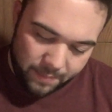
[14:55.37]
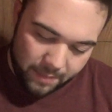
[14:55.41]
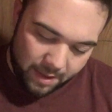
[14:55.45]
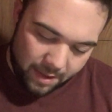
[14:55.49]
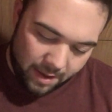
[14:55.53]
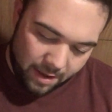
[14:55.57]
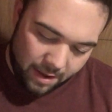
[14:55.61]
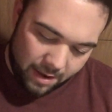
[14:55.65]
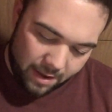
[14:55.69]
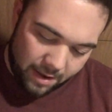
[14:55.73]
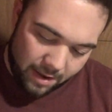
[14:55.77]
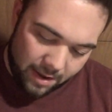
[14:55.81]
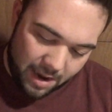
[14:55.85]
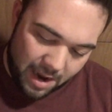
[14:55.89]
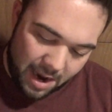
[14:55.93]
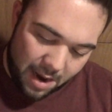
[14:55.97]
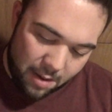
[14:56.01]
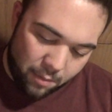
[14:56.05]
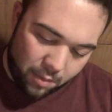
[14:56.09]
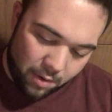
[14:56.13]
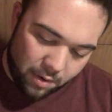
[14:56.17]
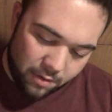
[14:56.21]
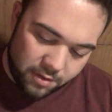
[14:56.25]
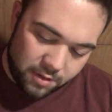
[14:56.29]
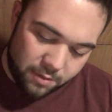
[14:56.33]

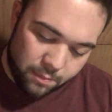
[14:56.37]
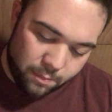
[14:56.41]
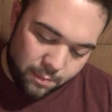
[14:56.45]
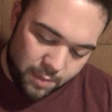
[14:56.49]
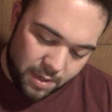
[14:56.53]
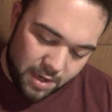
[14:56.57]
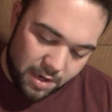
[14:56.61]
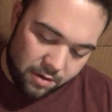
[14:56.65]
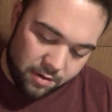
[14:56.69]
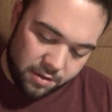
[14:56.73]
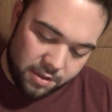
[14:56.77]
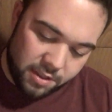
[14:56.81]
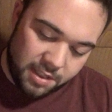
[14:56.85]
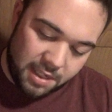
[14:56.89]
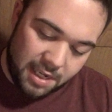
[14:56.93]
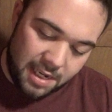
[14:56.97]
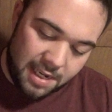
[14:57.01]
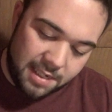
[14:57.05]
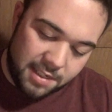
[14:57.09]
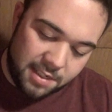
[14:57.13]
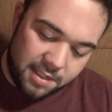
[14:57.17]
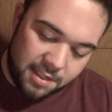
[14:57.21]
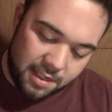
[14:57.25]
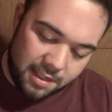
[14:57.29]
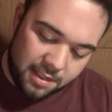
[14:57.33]
Ambrose Bierce,
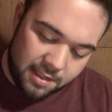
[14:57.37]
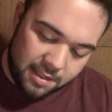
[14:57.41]
E.C.